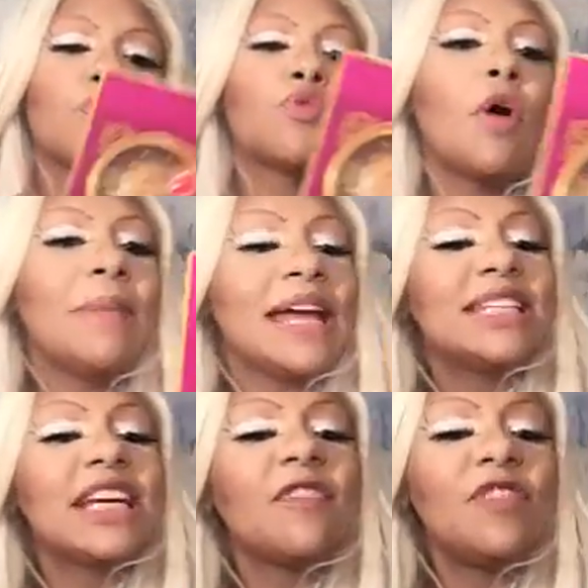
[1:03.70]

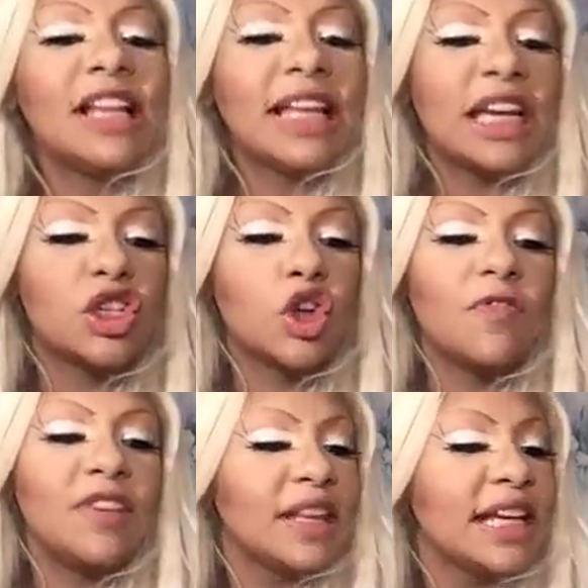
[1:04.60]
Romantic feelings.
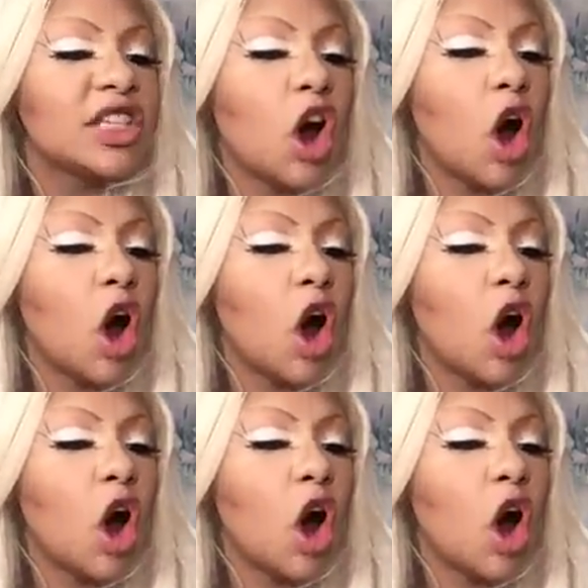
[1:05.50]
Your feelings